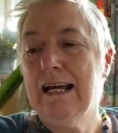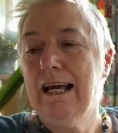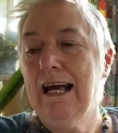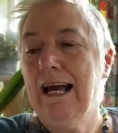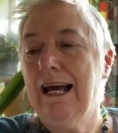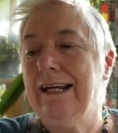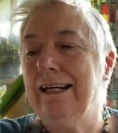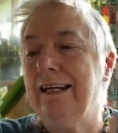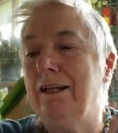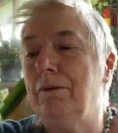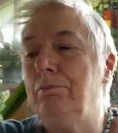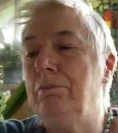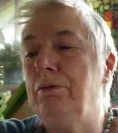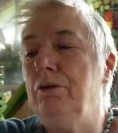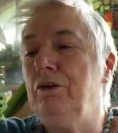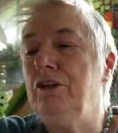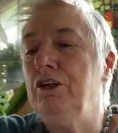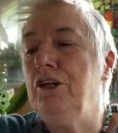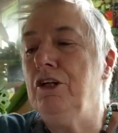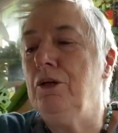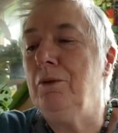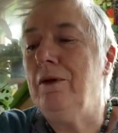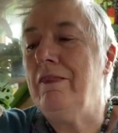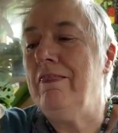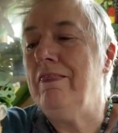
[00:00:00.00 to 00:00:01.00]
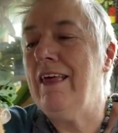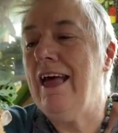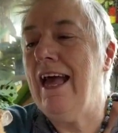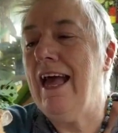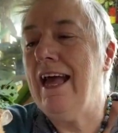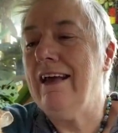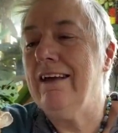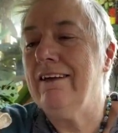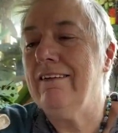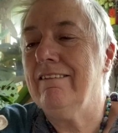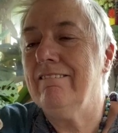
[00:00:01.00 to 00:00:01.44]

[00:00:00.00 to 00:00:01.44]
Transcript: And I'll put you in there.